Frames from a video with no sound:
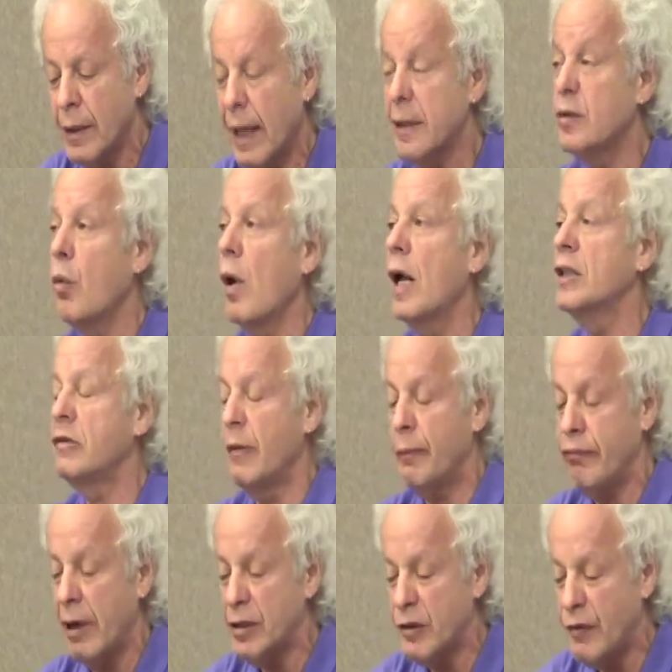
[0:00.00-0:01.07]
as well as the
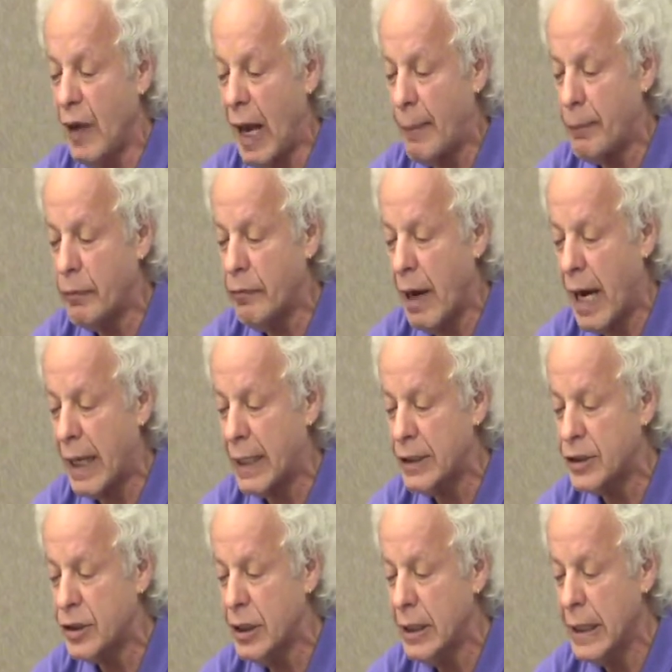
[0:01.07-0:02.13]
repressive
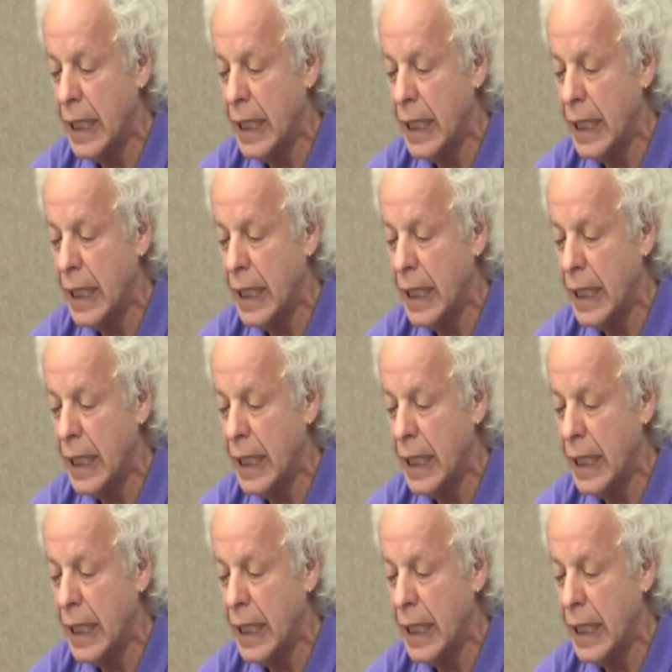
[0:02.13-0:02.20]
apparatus